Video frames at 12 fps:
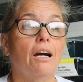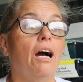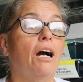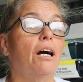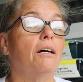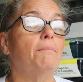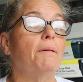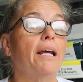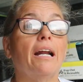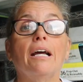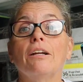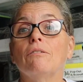
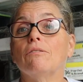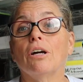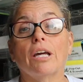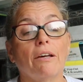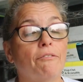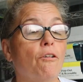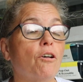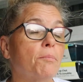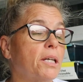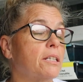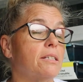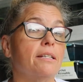And I know, look, and
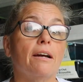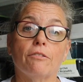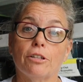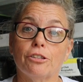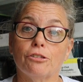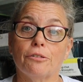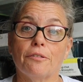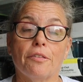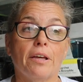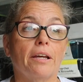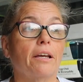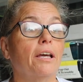farming is never a sure
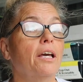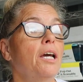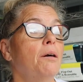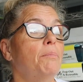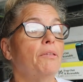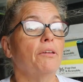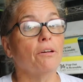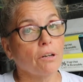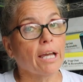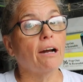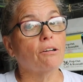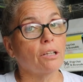thing, but there are
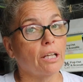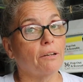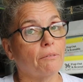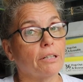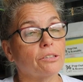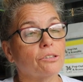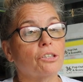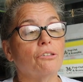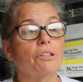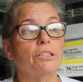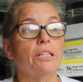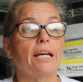calculated risks
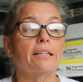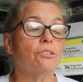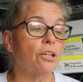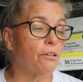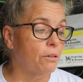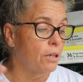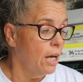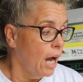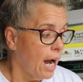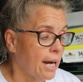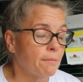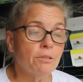you can take. So
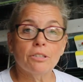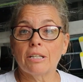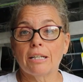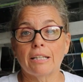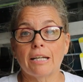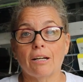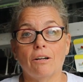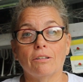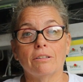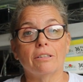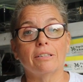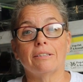I'm just saying that all
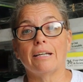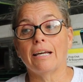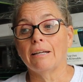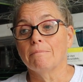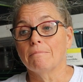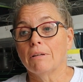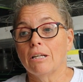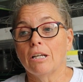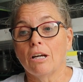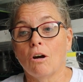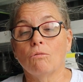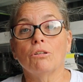to say,
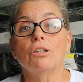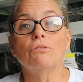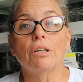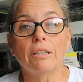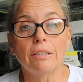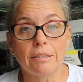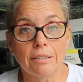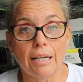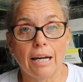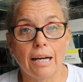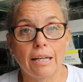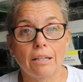only you can
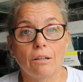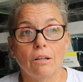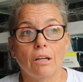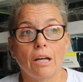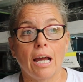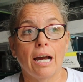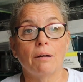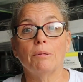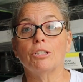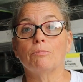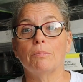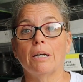decide how
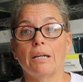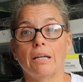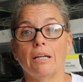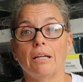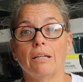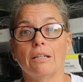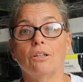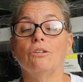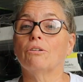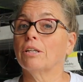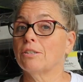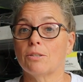much money
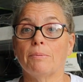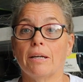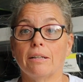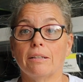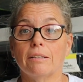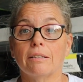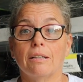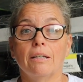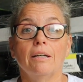you can spend.